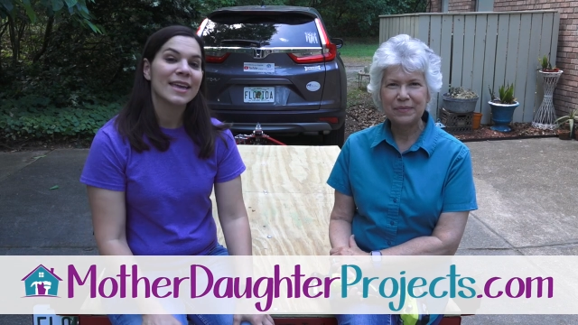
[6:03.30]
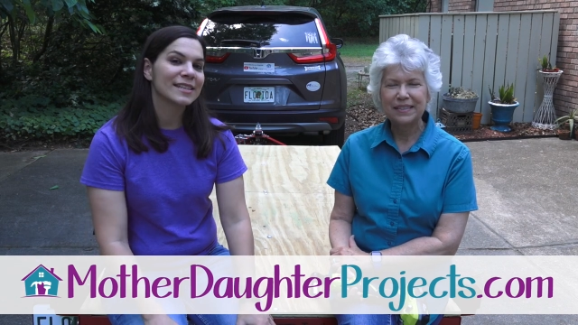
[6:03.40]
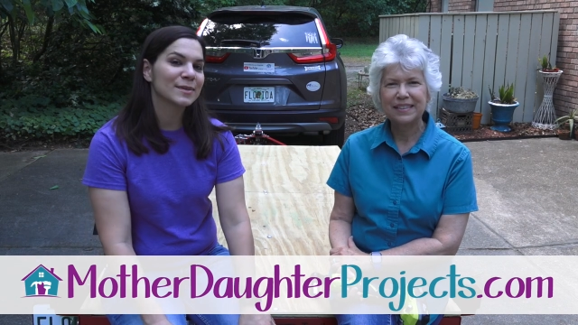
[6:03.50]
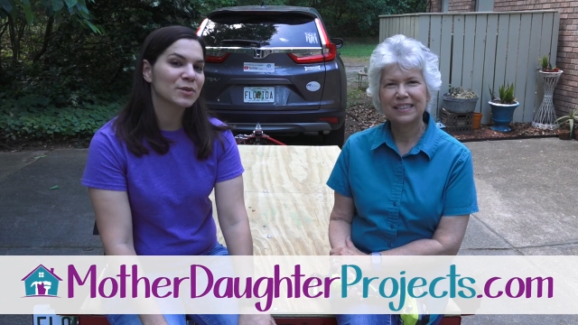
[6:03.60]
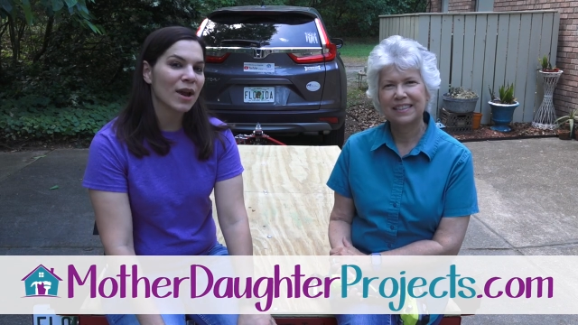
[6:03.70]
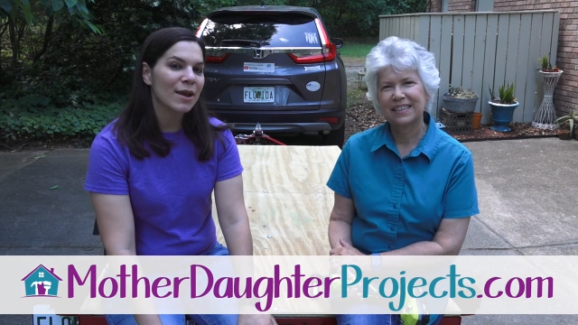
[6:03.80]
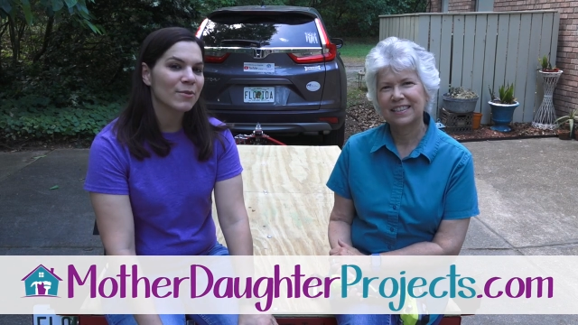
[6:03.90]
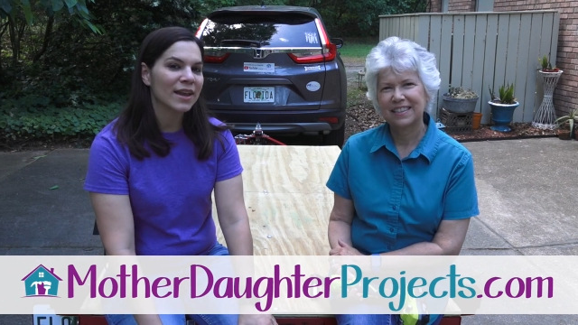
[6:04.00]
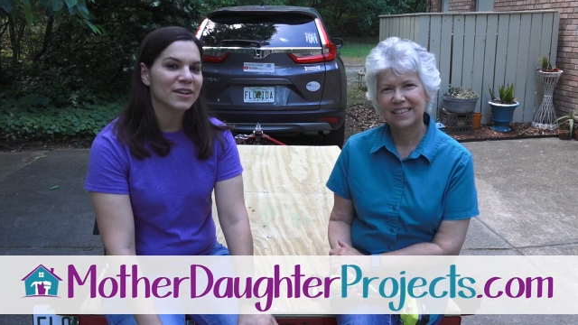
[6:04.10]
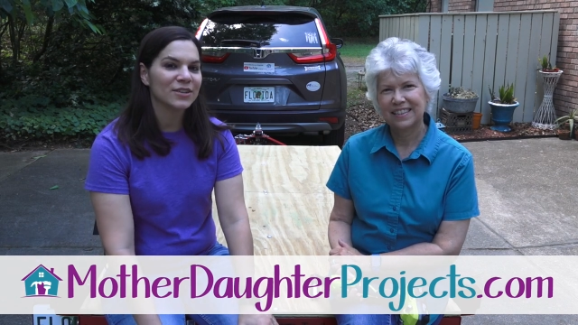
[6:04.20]
Speaker 1: And subscribe
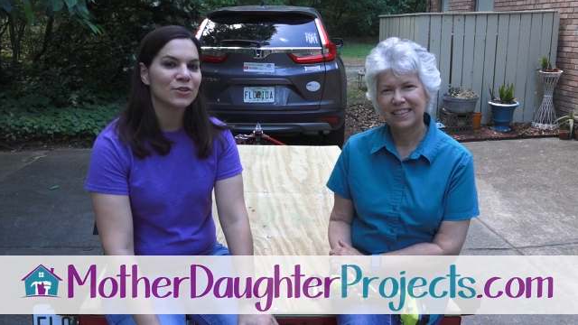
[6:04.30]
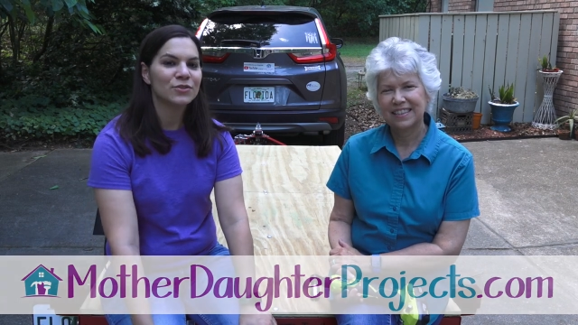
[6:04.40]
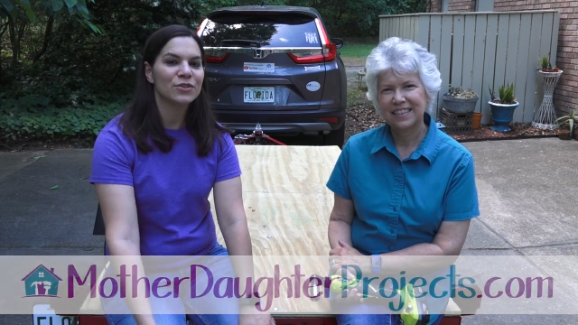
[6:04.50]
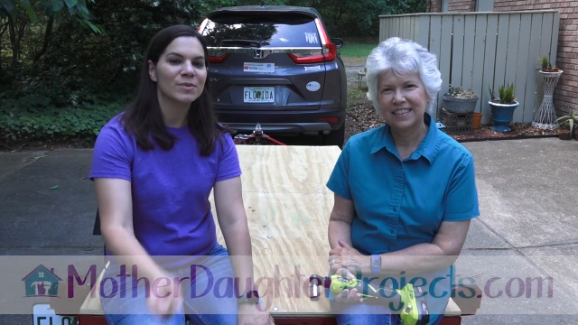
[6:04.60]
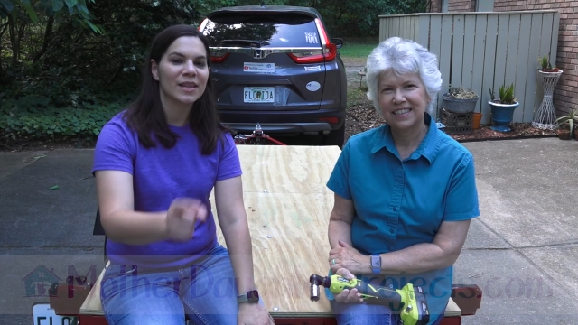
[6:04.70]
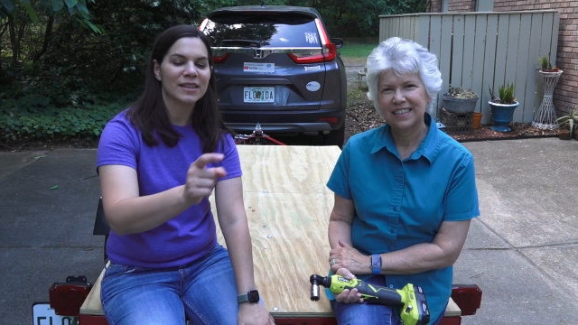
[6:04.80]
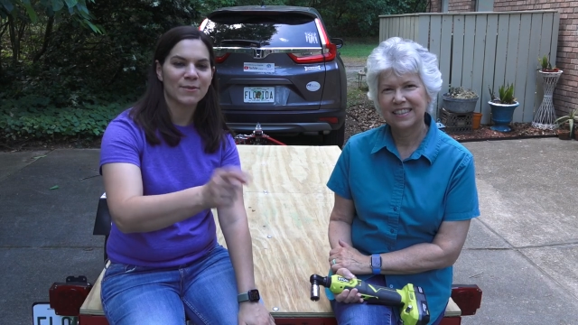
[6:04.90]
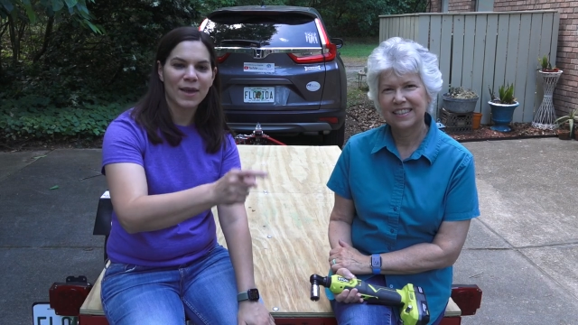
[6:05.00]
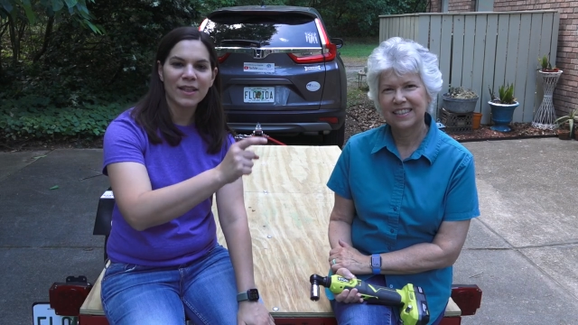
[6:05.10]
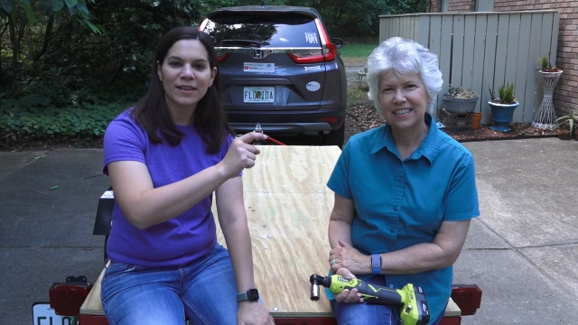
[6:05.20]
right here on YouTube, click
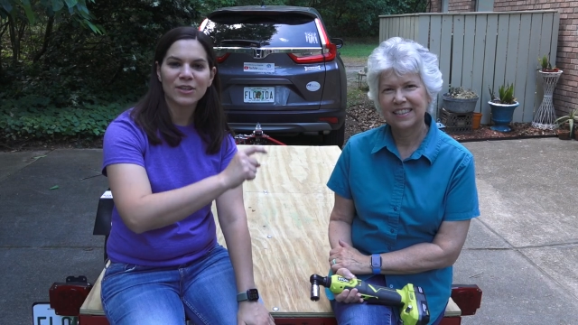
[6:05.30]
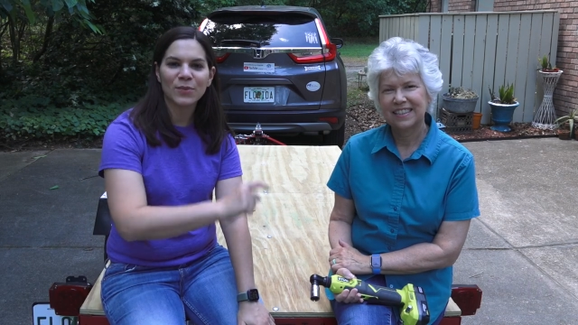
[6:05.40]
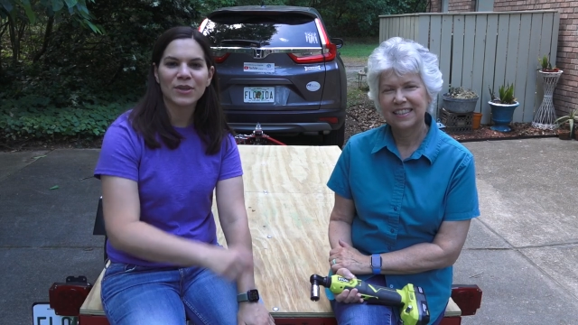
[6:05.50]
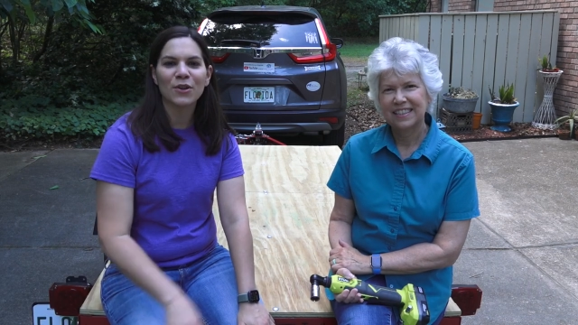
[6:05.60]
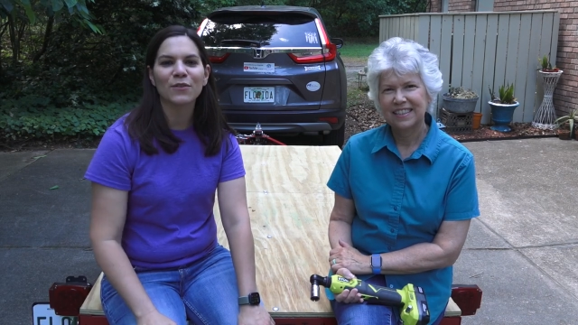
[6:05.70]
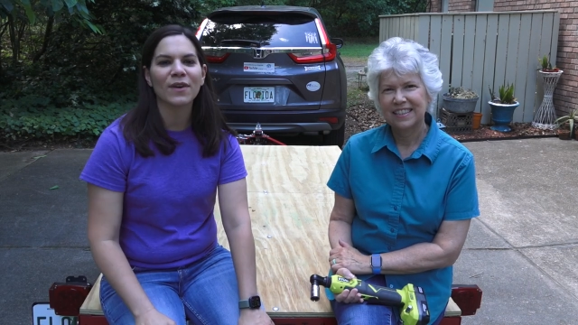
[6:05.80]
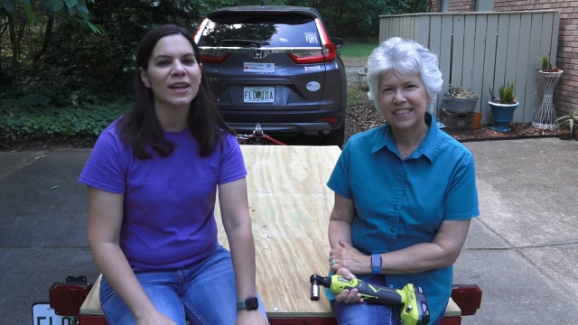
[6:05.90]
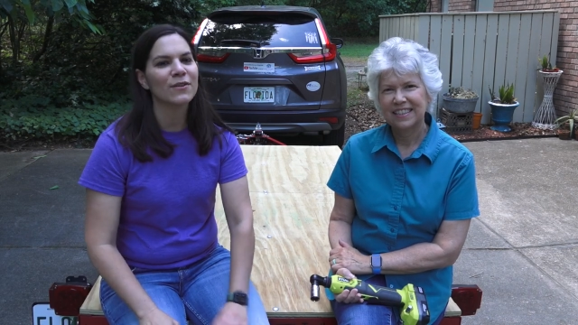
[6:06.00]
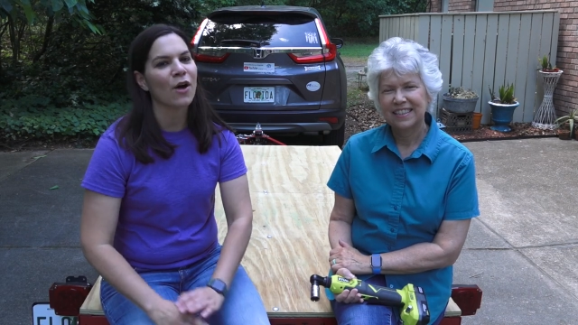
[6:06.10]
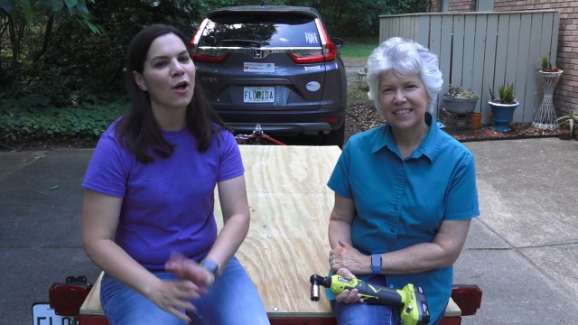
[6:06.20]
the bell, and you'll be
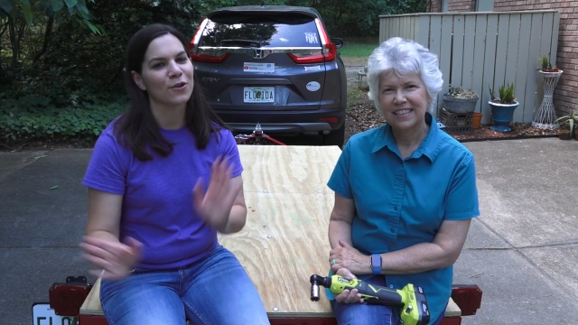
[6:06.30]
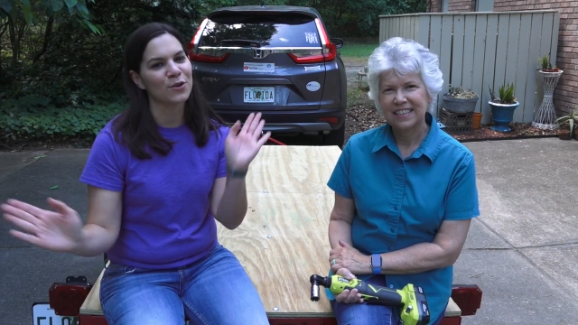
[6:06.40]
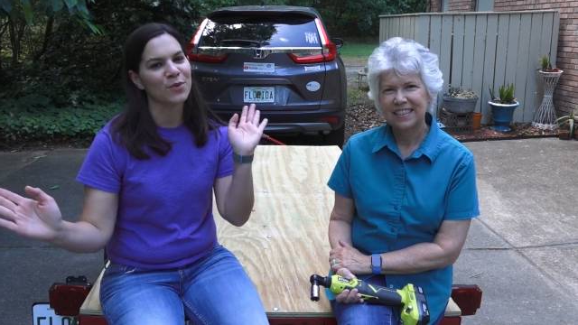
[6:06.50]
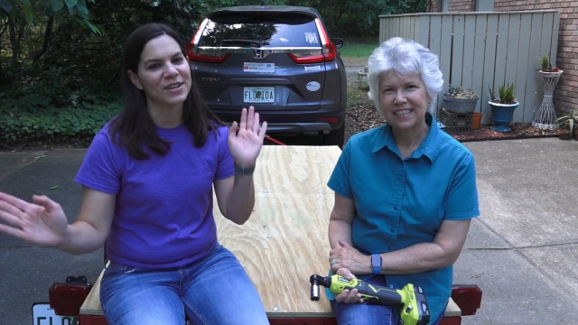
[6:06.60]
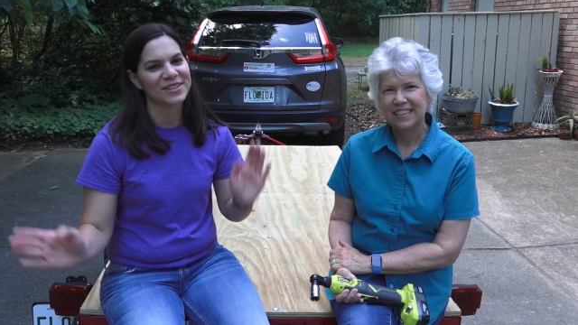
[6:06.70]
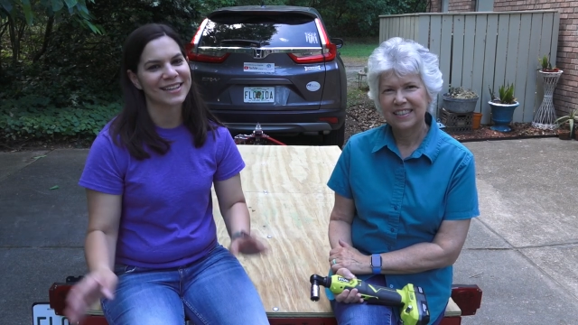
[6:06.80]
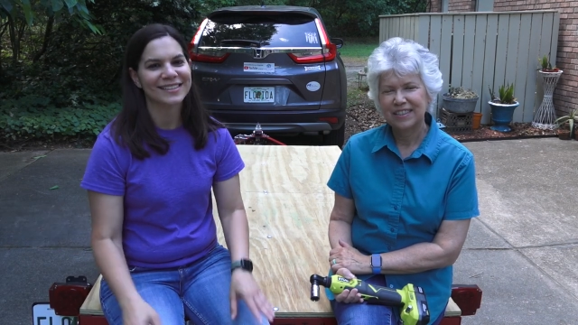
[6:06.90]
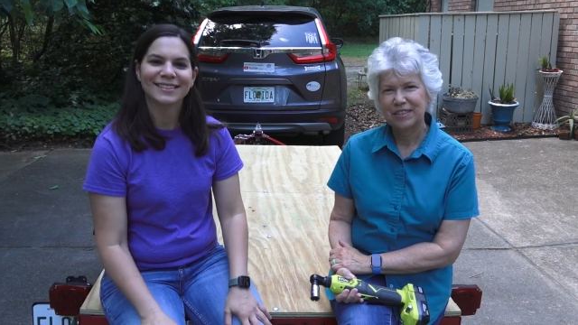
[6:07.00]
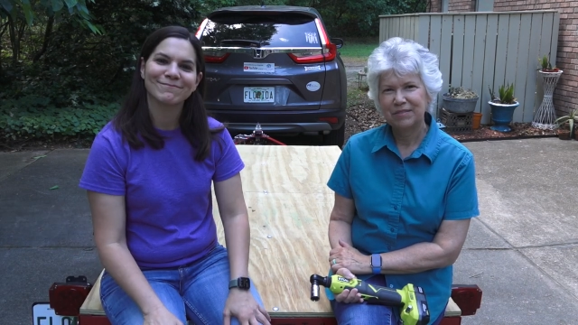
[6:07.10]
notified of all our new projects.